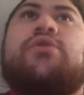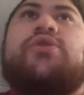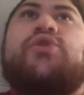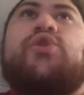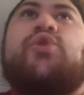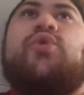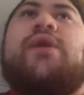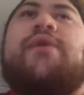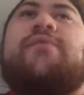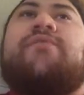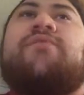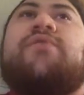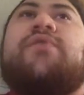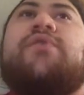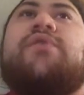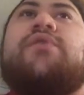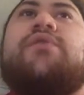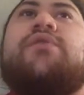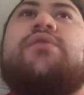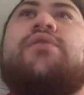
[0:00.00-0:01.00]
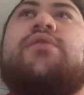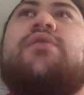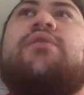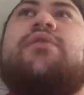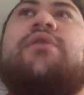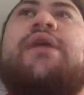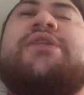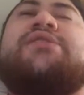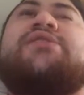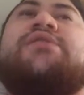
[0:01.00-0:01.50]
You have
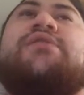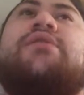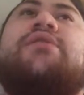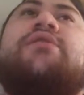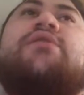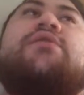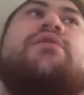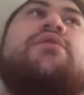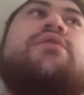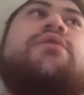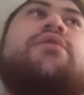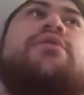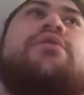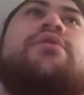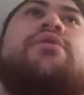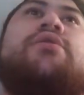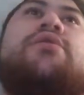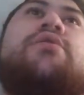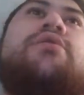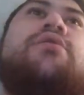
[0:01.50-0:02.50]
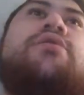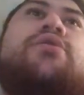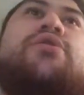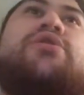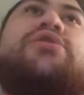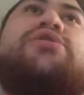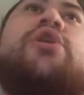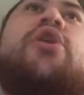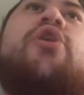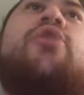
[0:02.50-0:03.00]
let
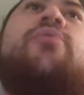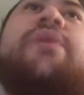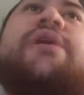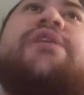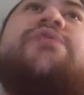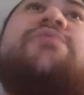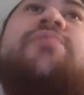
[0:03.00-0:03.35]
your soul be